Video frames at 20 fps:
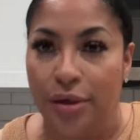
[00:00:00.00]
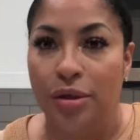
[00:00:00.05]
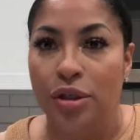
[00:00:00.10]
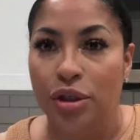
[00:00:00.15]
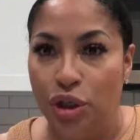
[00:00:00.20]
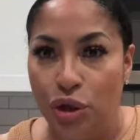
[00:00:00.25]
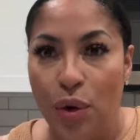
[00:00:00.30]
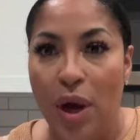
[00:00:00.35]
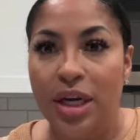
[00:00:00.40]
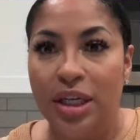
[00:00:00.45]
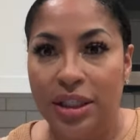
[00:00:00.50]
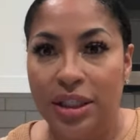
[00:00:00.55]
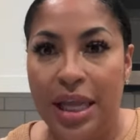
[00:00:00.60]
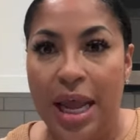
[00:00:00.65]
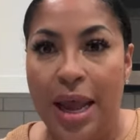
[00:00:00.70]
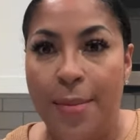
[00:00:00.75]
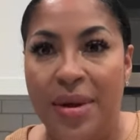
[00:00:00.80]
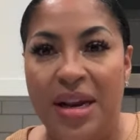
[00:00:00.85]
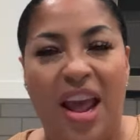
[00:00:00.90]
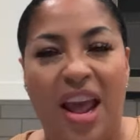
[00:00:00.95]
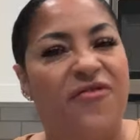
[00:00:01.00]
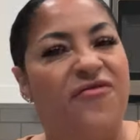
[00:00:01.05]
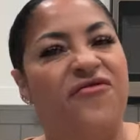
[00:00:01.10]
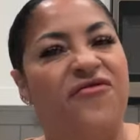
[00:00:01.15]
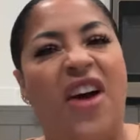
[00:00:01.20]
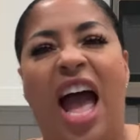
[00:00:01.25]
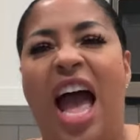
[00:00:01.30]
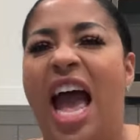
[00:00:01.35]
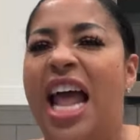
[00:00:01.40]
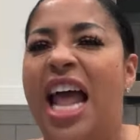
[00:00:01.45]
Do you understand me? They
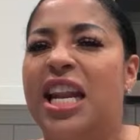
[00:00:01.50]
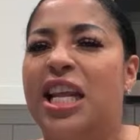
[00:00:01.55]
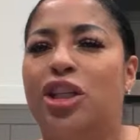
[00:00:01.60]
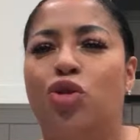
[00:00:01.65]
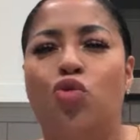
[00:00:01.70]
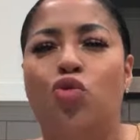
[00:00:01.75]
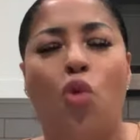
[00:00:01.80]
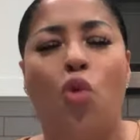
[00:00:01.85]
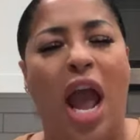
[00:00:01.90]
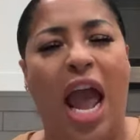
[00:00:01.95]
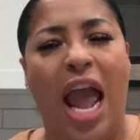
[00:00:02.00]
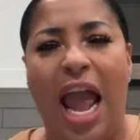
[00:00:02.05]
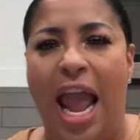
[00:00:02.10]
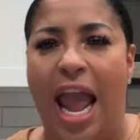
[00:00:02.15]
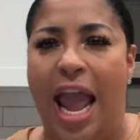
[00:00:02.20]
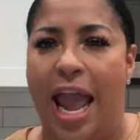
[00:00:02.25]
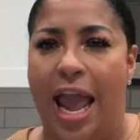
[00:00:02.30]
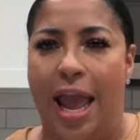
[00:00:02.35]
fine as wine.